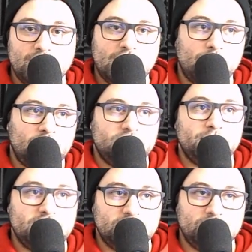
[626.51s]
Now,
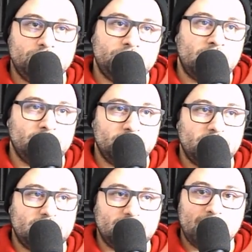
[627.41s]
ultimately, you'd probably
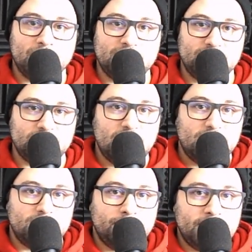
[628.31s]
think nowadays
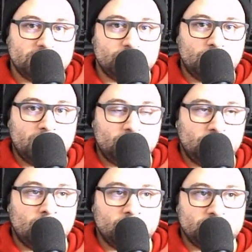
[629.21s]
the best route to
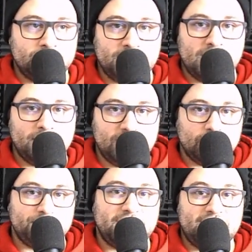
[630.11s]
go is to become an
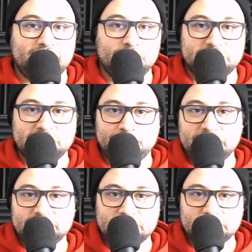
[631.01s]
interplanetary
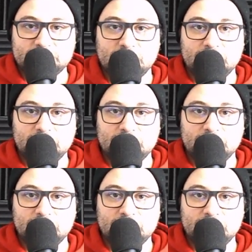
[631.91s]
species.